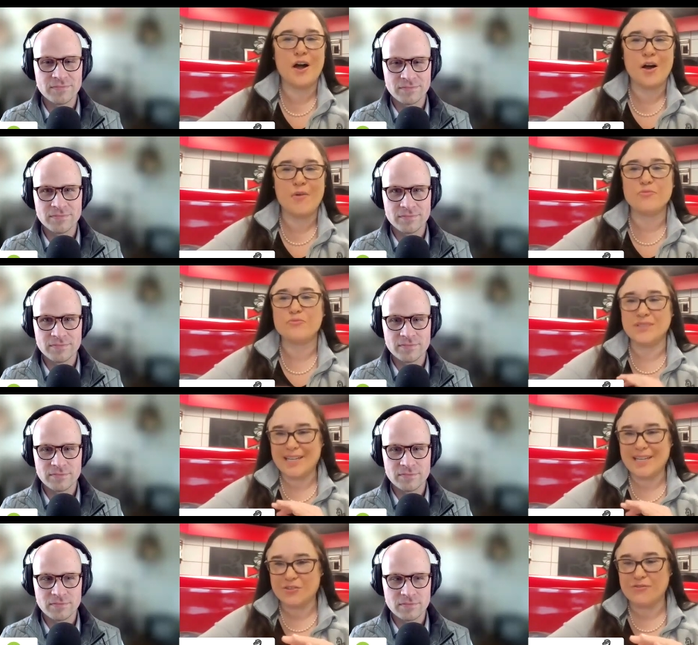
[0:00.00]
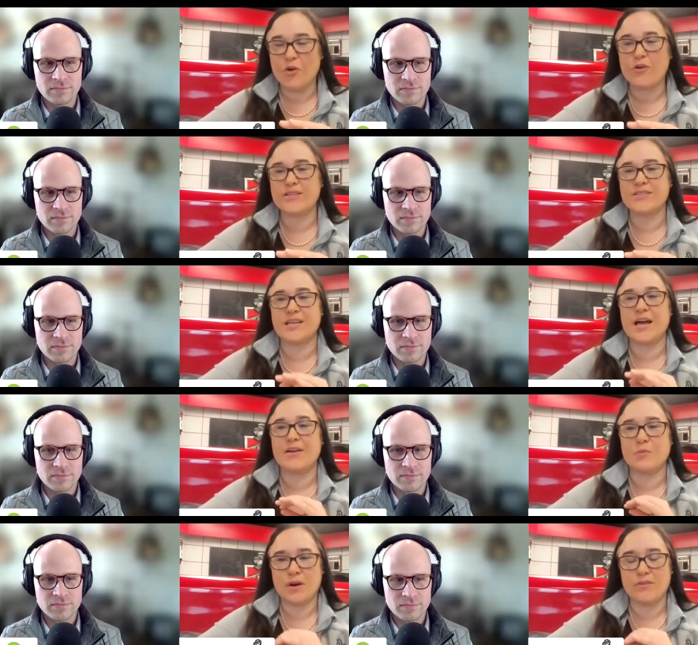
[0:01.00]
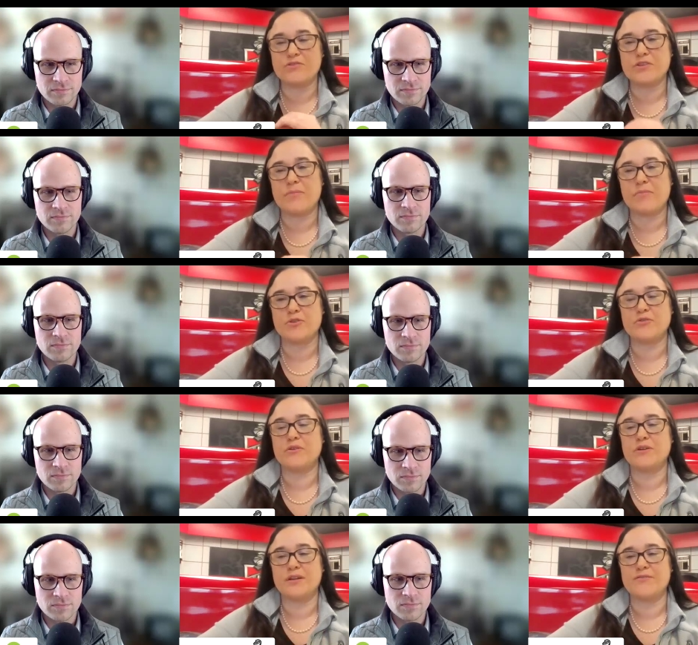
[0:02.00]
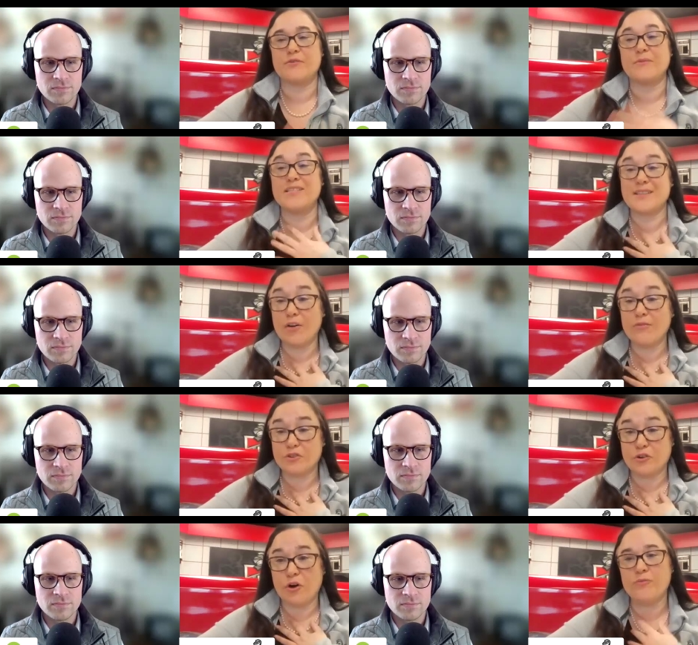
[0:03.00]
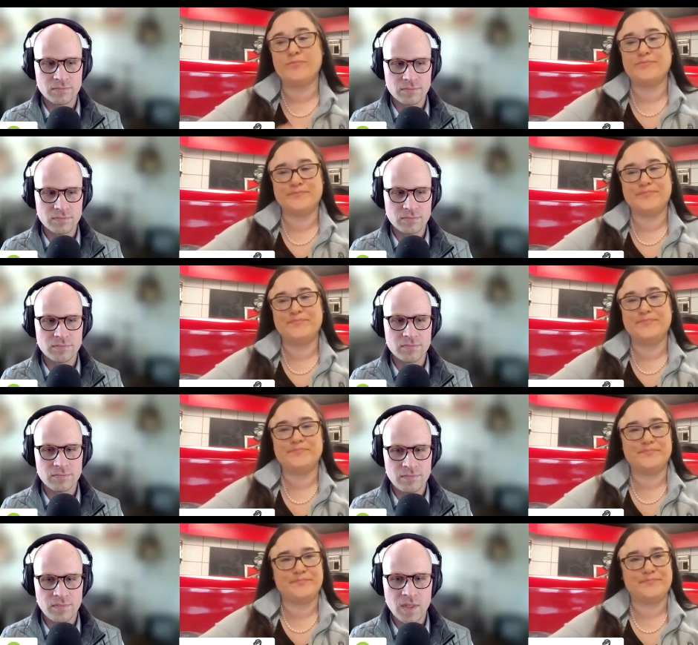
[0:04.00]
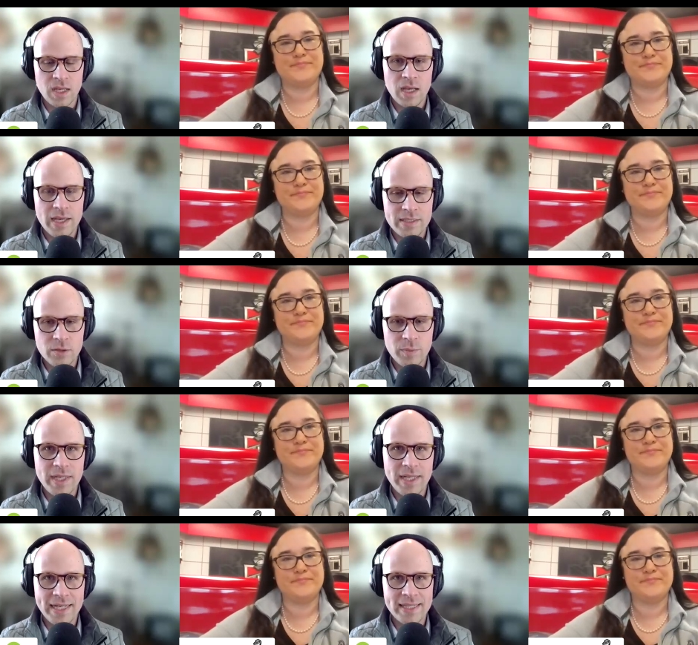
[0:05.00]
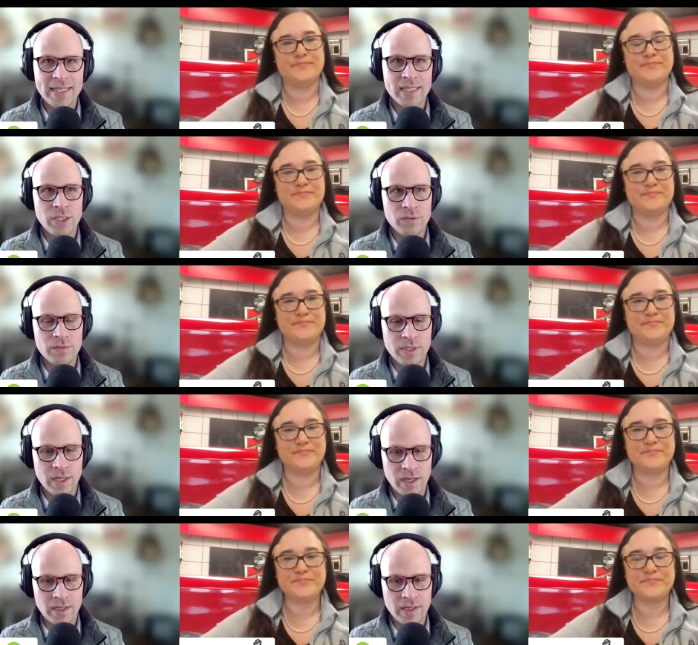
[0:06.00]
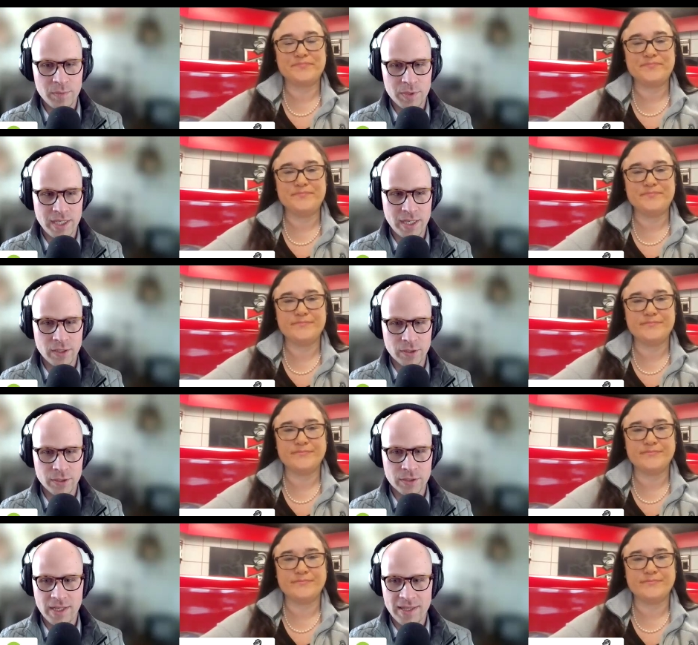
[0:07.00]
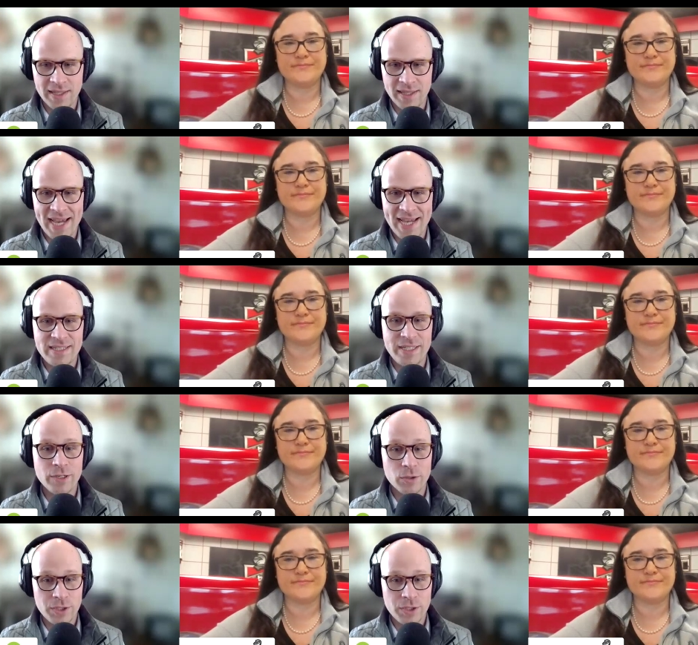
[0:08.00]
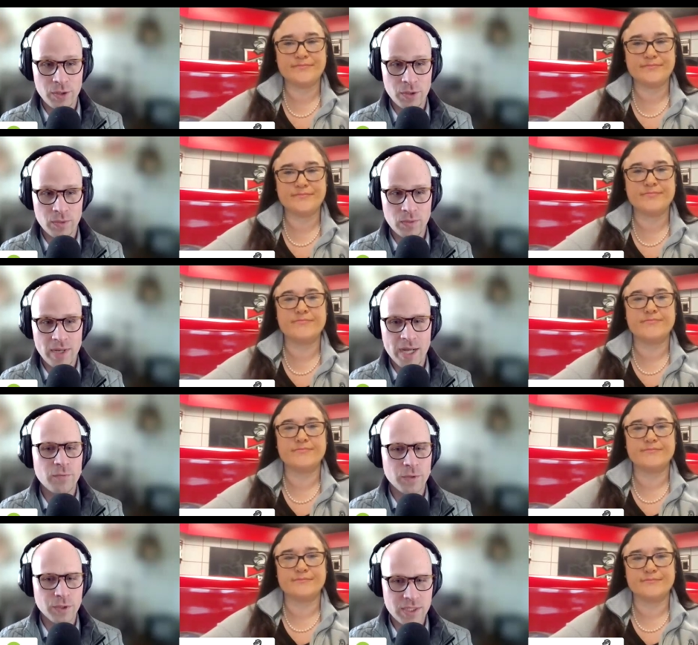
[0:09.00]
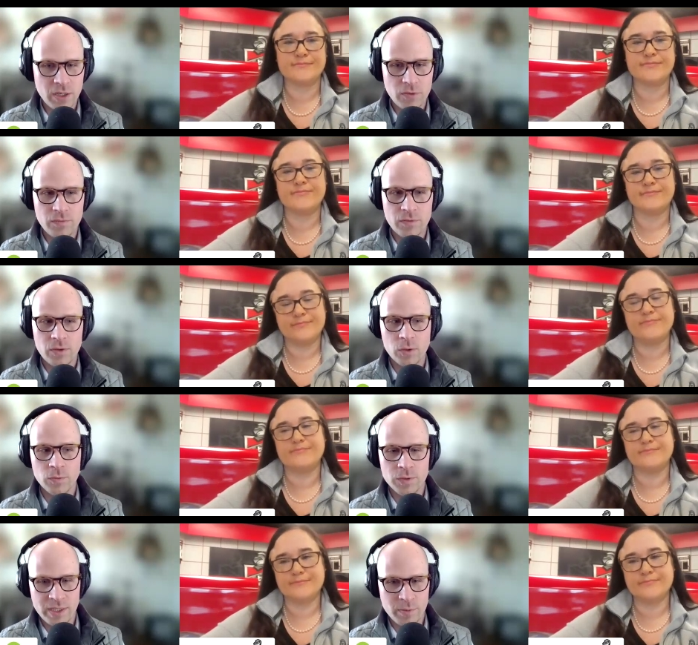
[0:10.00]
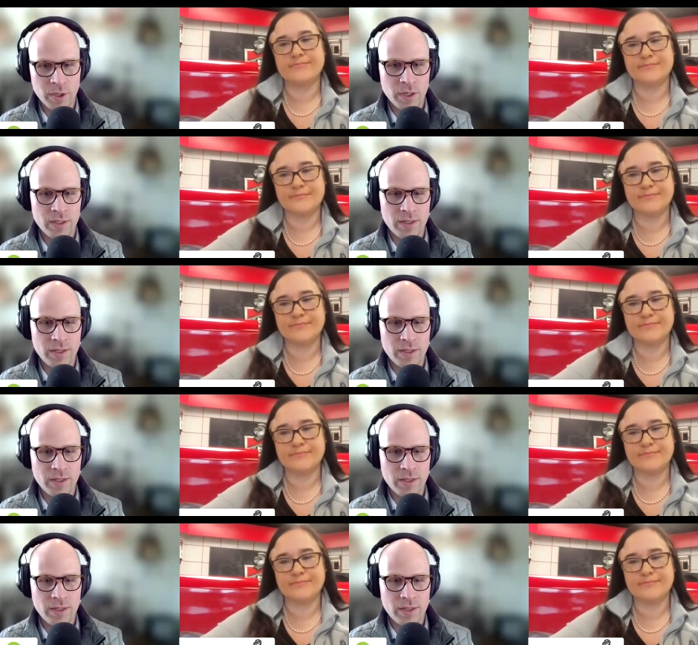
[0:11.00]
Speaker 1: um, laser focused on where there's opportunity for myself to grow.
Speaker 2: Has there been anything that you've done in particular in the last year or so, either for yourself or for Ziebart,